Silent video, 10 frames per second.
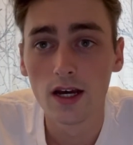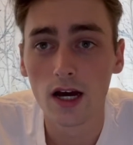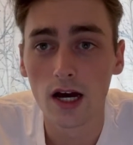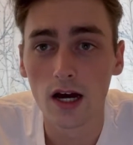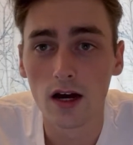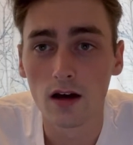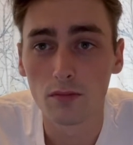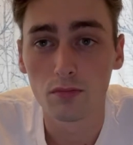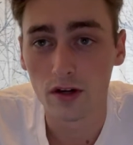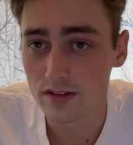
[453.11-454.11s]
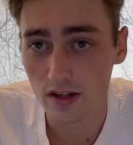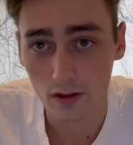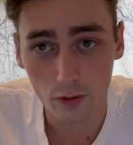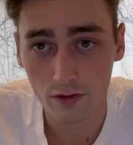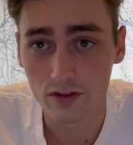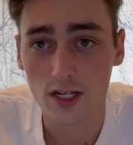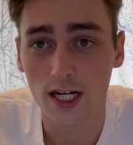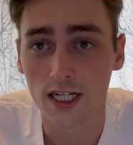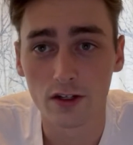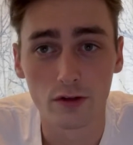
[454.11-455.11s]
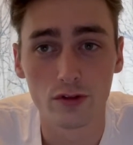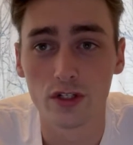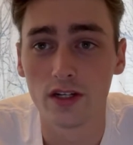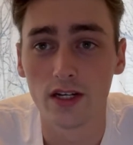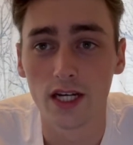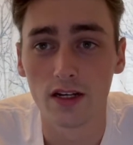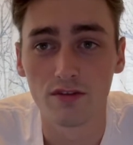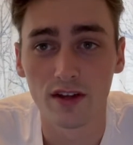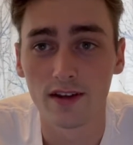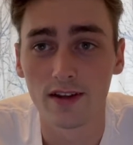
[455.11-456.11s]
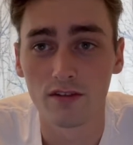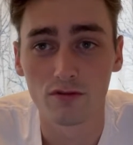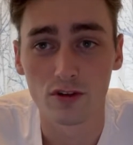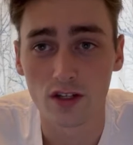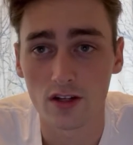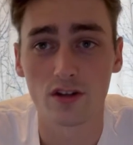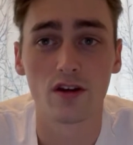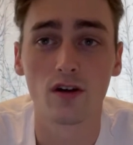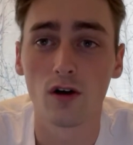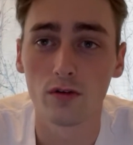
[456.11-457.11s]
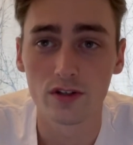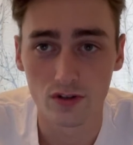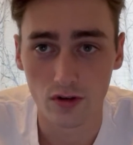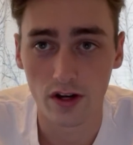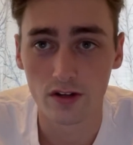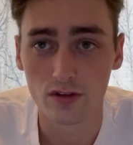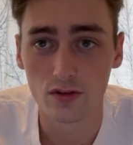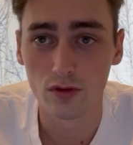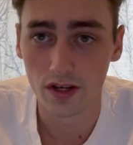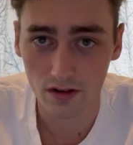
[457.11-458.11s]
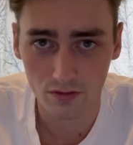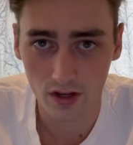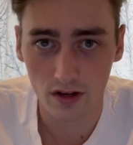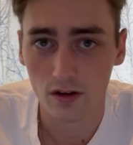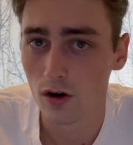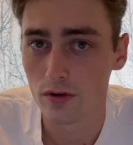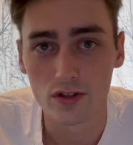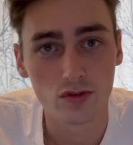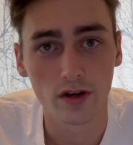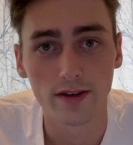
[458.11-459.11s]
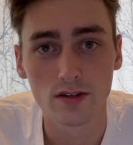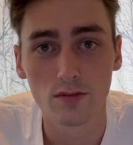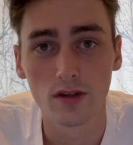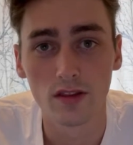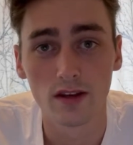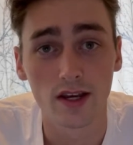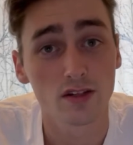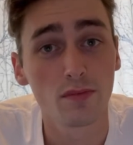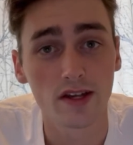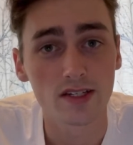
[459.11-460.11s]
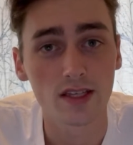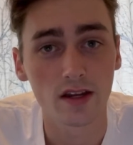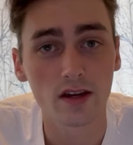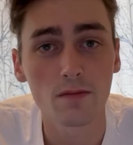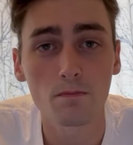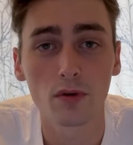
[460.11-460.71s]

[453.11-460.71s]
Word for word: Brands like Louis Vuitton and Gucci and Fendi and Versace are always trying to innovate and always trying to be the next best thing,